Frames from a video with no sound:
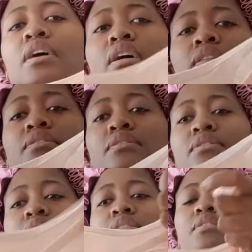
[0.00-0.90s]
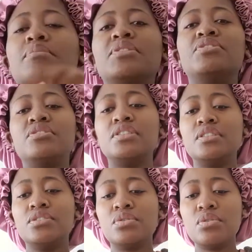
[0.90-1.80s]
And the material
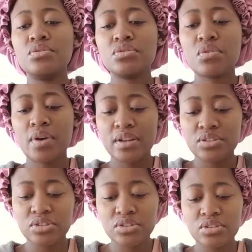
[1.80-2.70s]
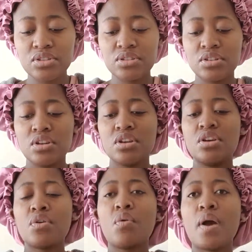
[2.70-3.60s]
is also quite good,
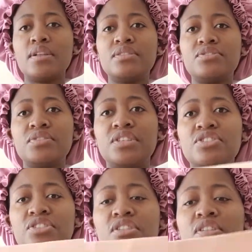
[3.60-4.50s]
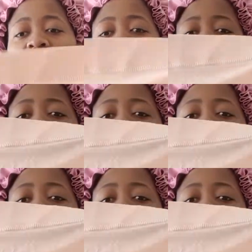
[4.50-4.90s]
quite stretchy.